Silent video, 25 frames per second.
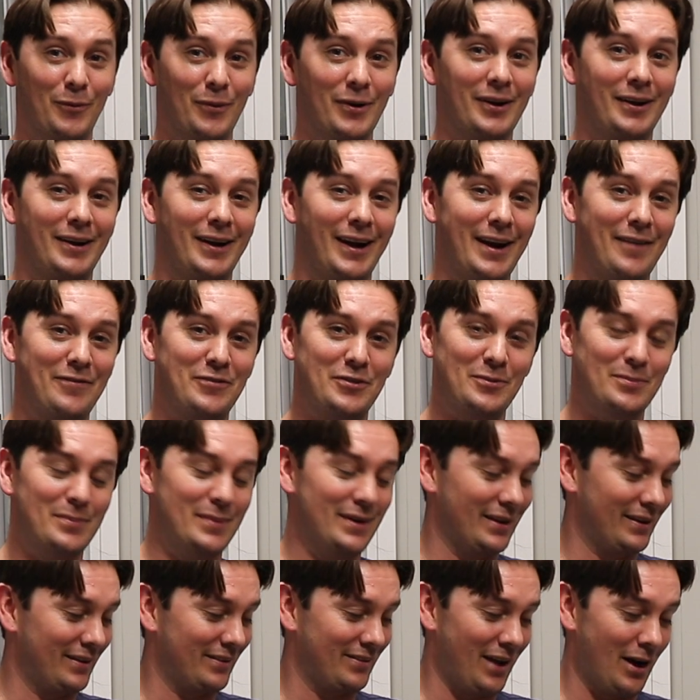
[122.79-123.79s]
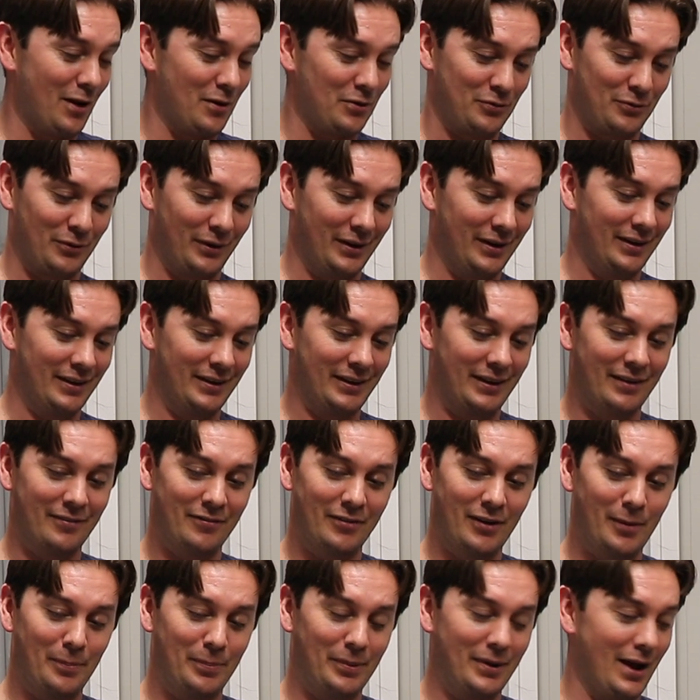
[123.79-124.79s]
work, I have to admit, because I was ready to give
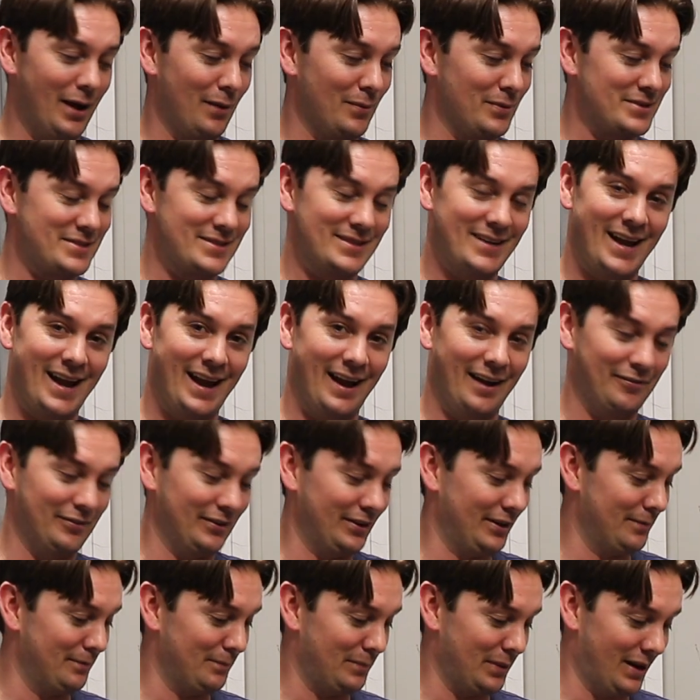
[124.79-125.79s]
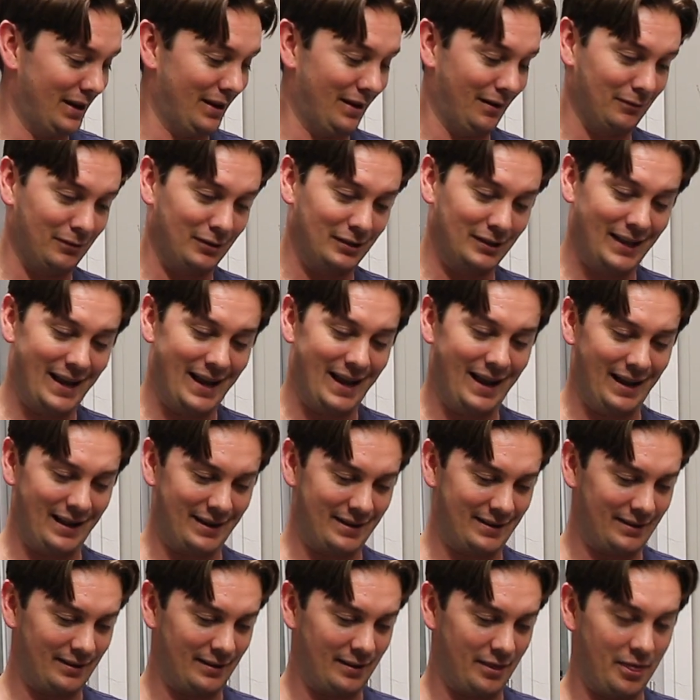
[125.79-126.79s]
up and I wasn't having it. But I'm
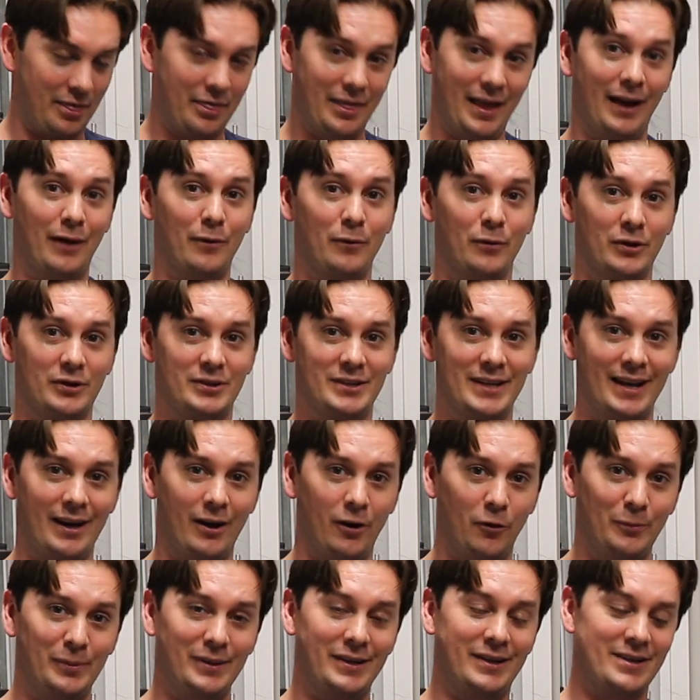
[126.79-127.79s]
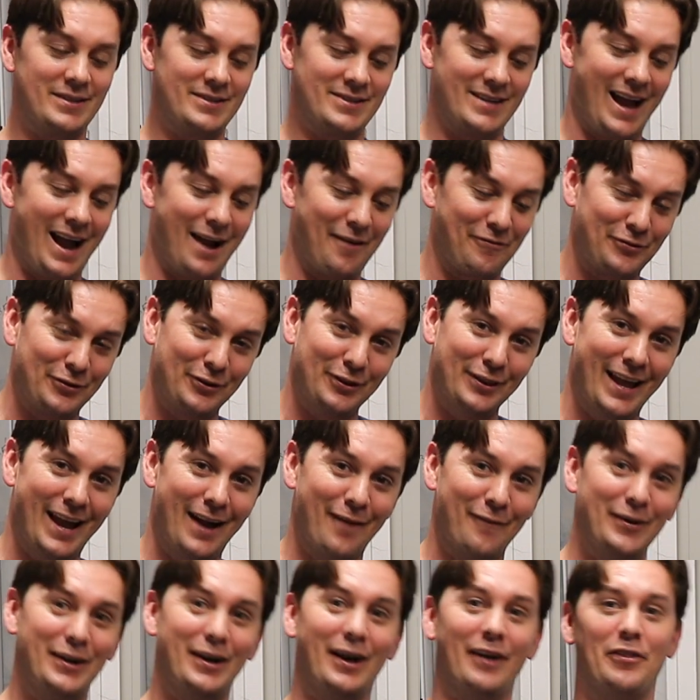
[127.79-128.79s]
glad that worked out, because after
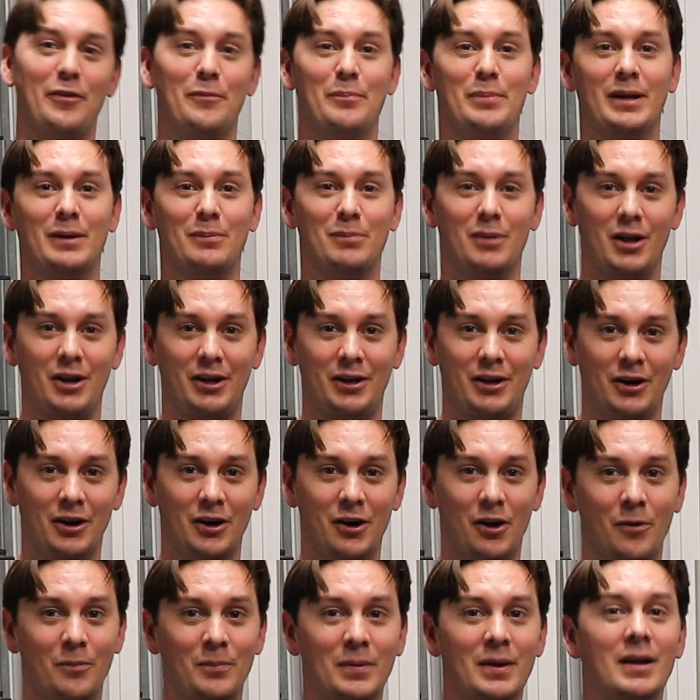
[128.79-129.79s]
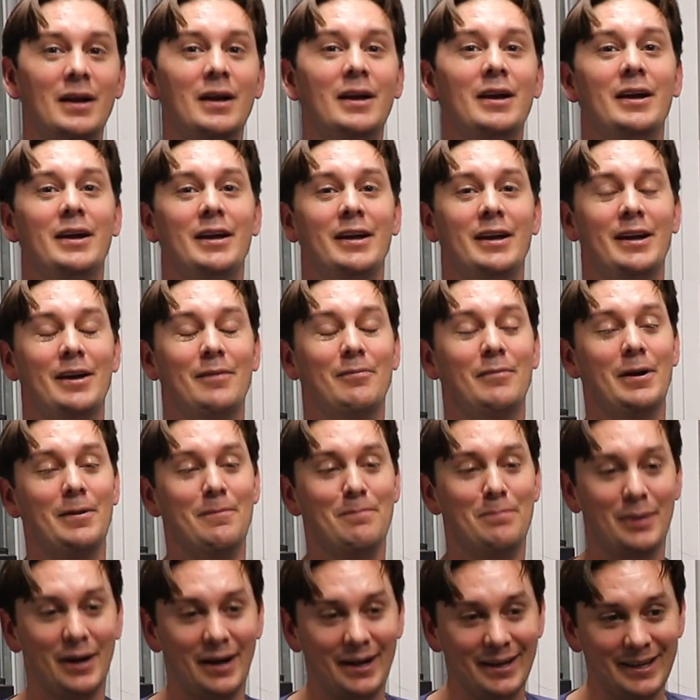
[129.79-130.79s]
that, we got the big block home. And my
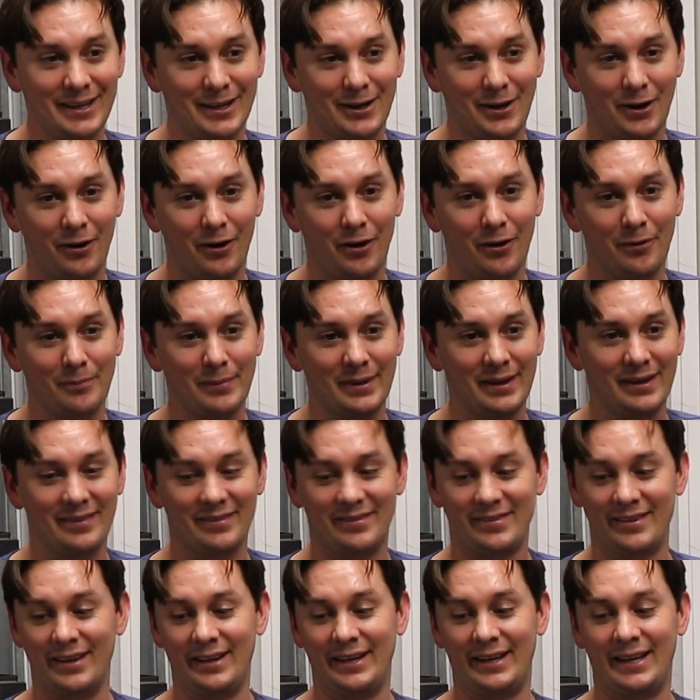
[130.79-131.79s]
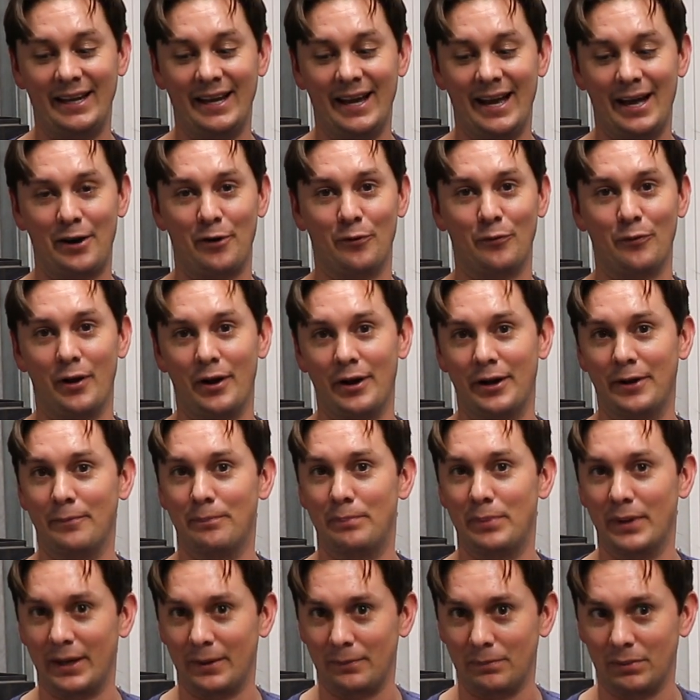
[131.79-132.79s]
buddy called me and said he had a running
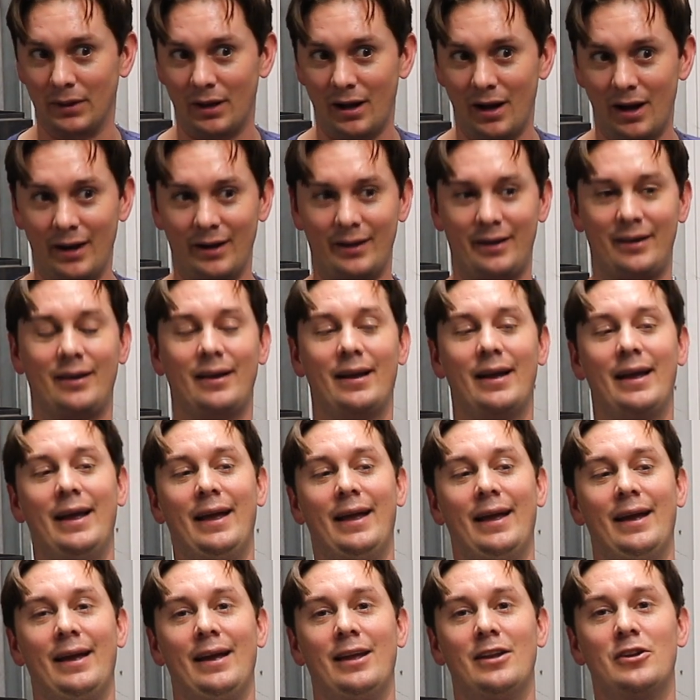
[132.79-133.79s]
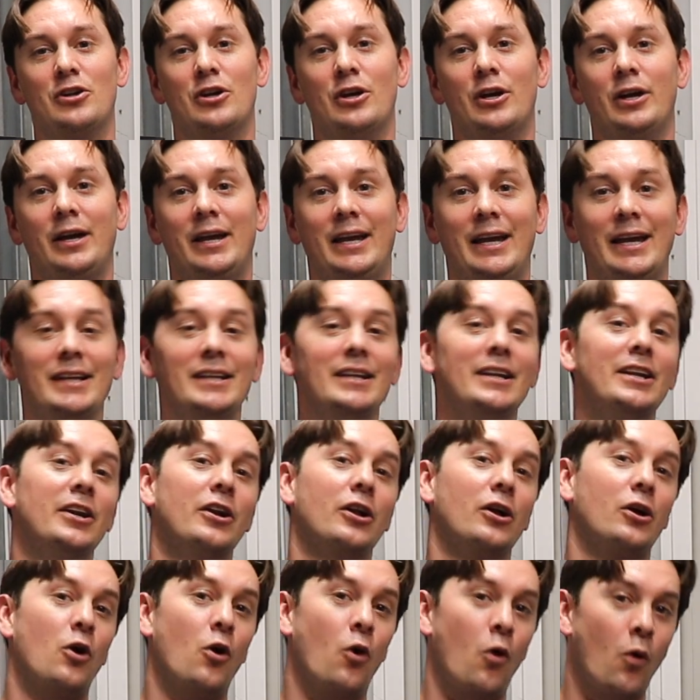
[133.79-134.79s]
big block and he needed
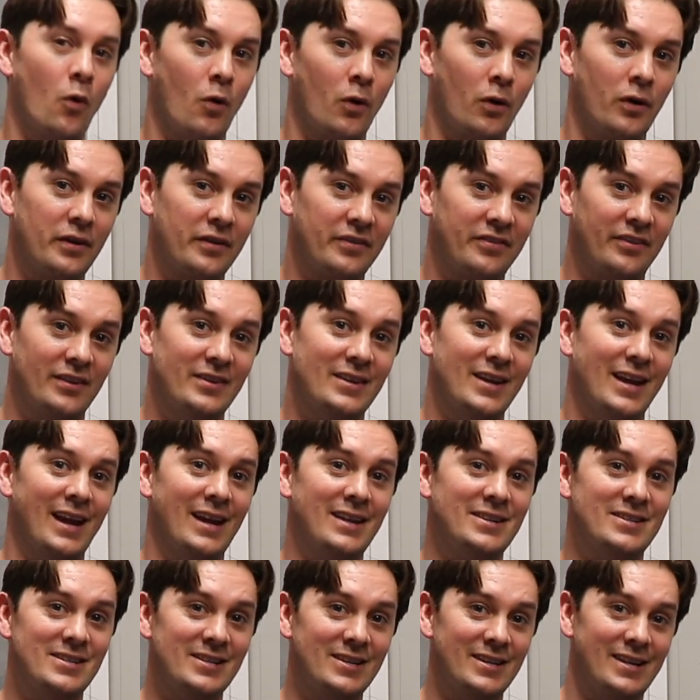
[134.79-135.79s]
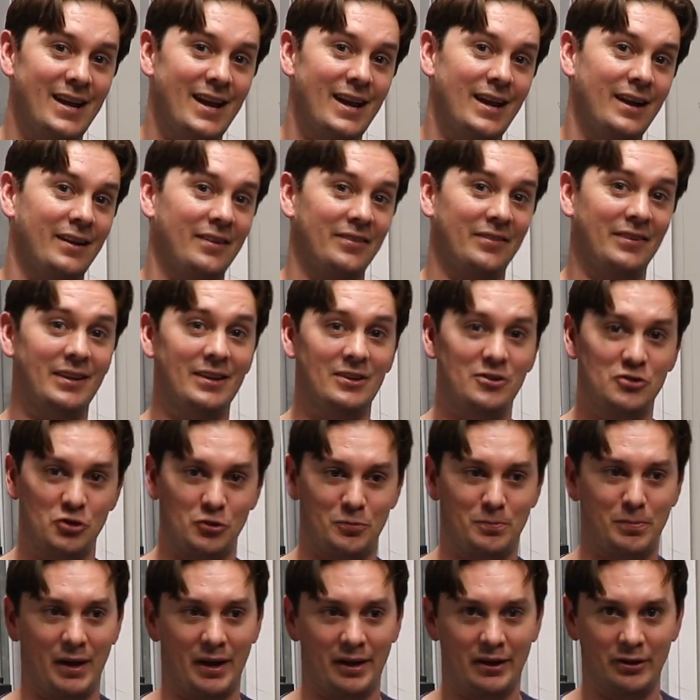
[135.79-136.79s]
a core to send to ATK because he had
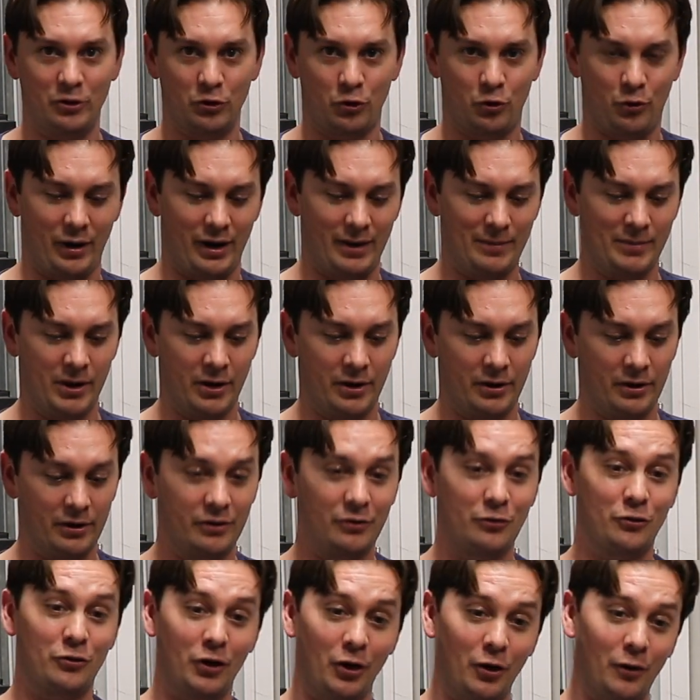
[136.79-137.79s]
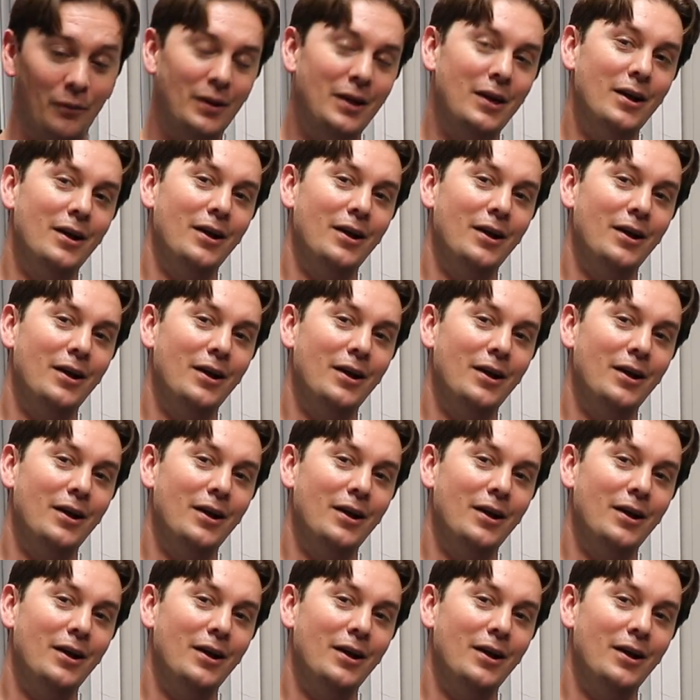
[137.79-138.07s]
just bought a new crate motor. So